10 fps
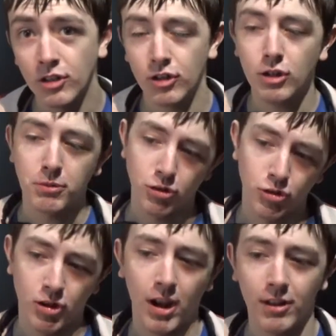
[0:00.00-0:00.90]
Is it gonna be
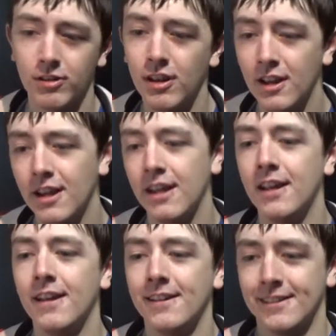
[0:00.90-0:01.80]
shit?
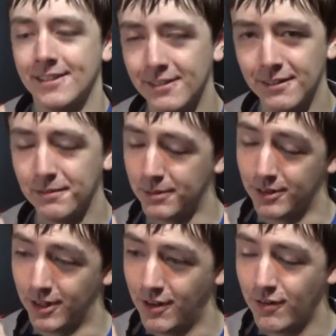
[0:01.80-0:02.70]
Oh
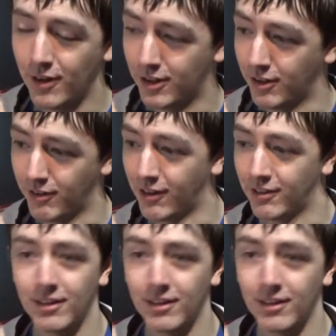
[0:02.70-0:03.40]
boy, fucking Christ.